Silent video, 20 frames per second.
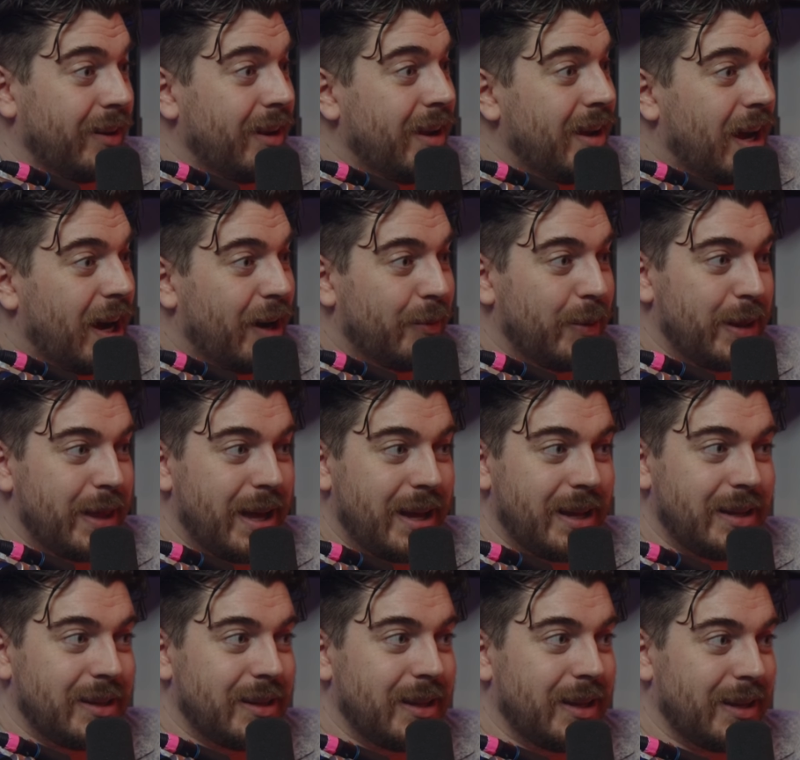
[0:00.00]
I mean,
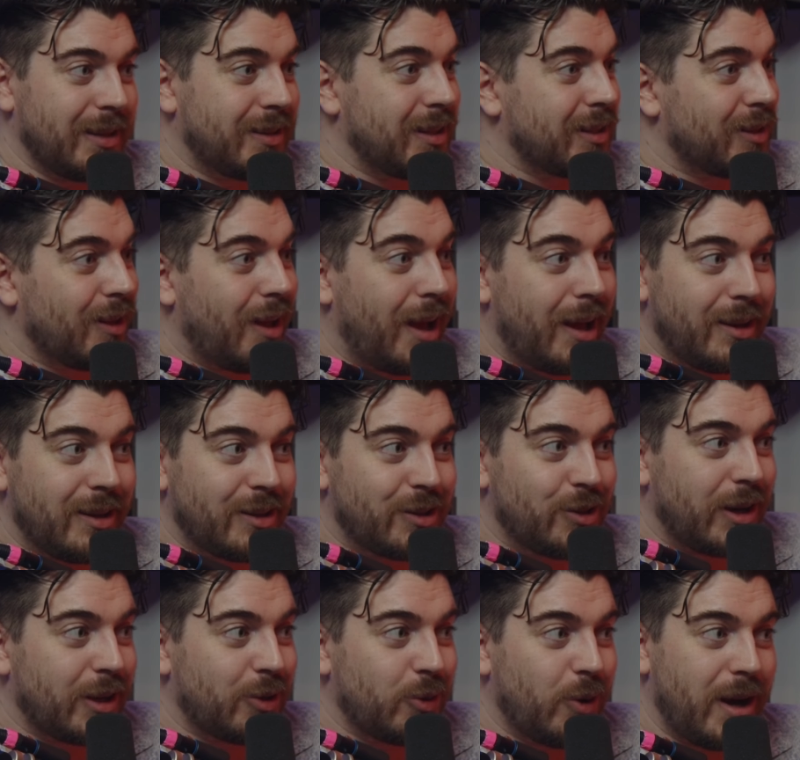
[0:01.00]
that does lightning
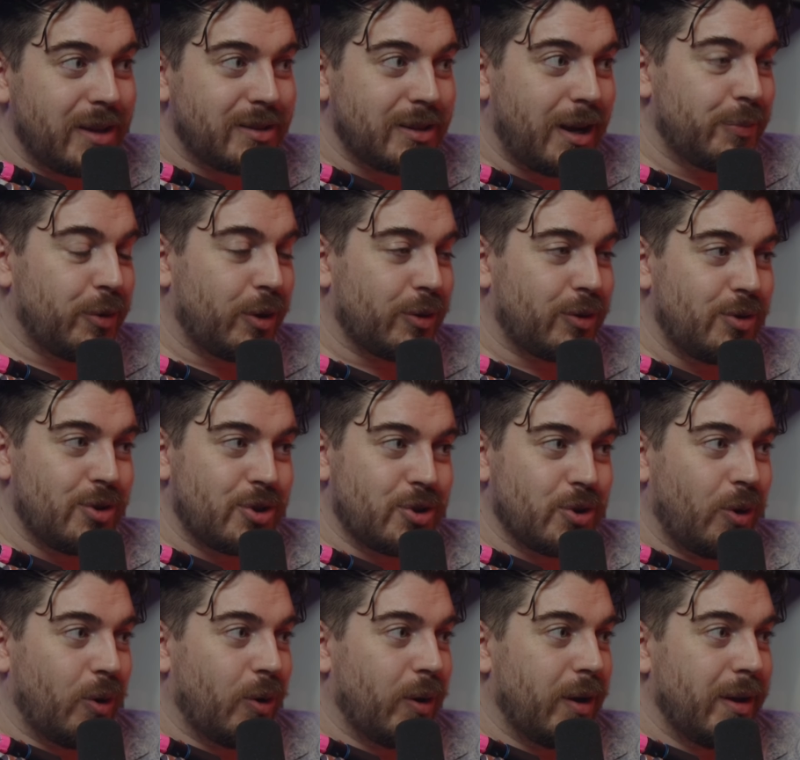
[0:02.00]
strike twice? I'm not too
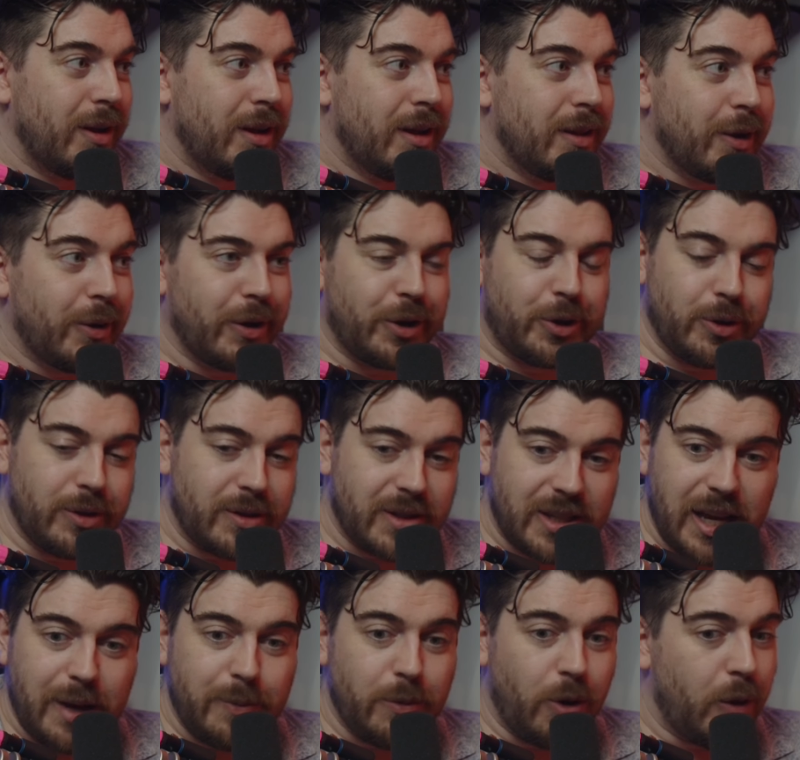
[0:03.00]
sure. They're a good
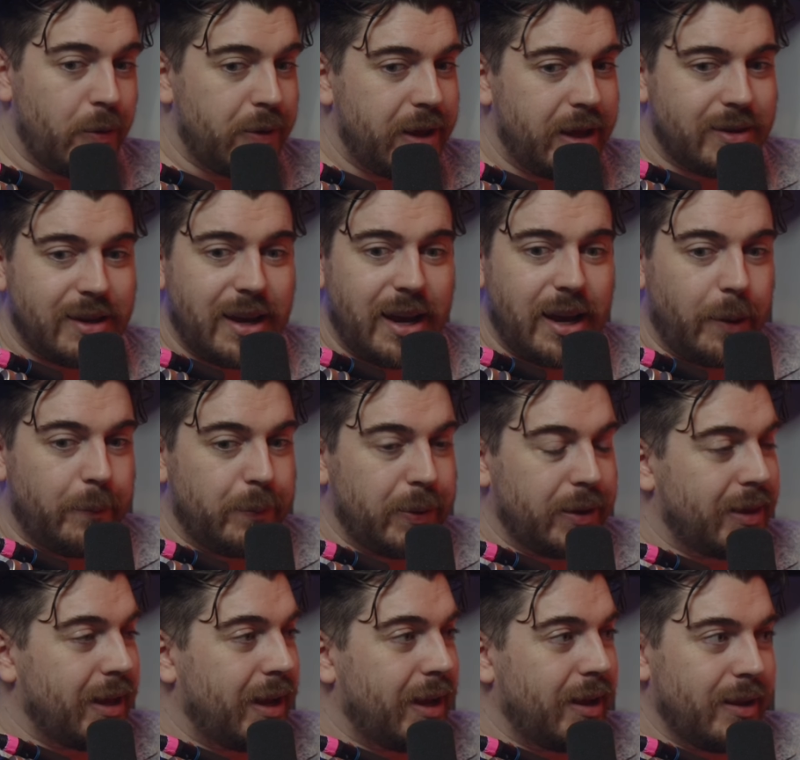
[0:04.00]
team on their day,
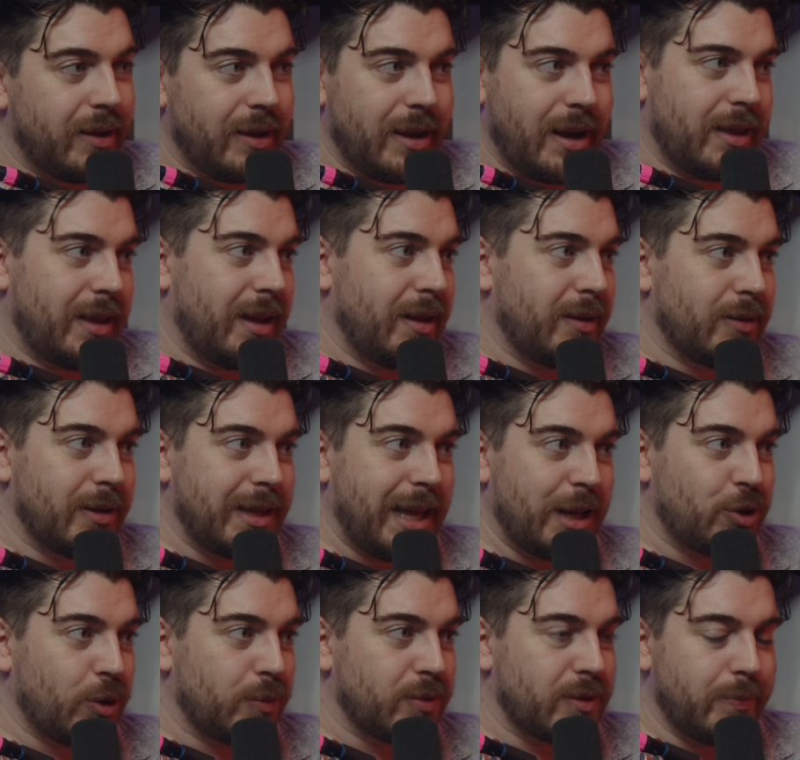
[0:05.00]
but they, yeah, they they
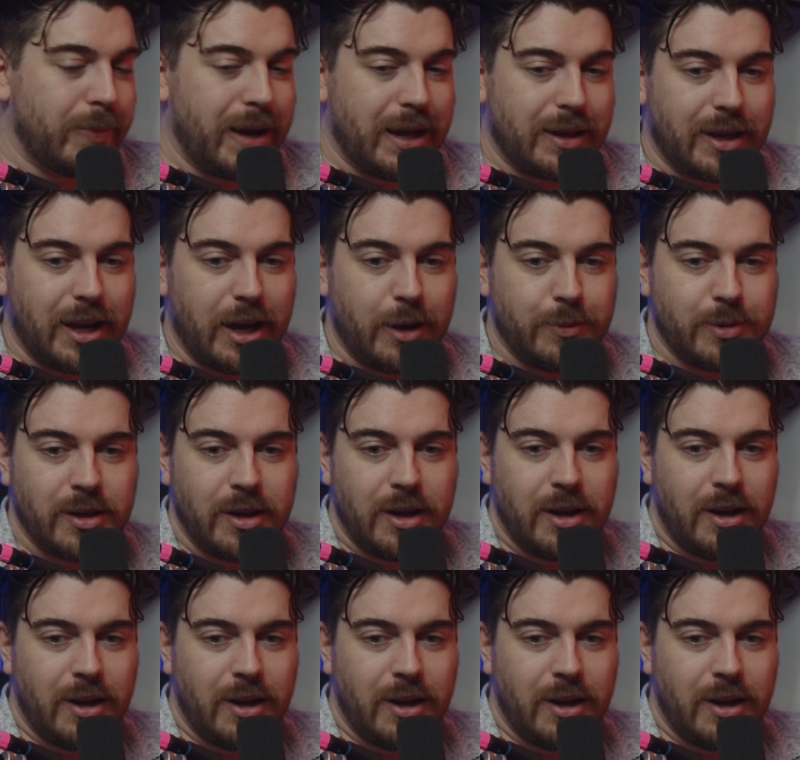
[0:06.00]
dropped some bad games.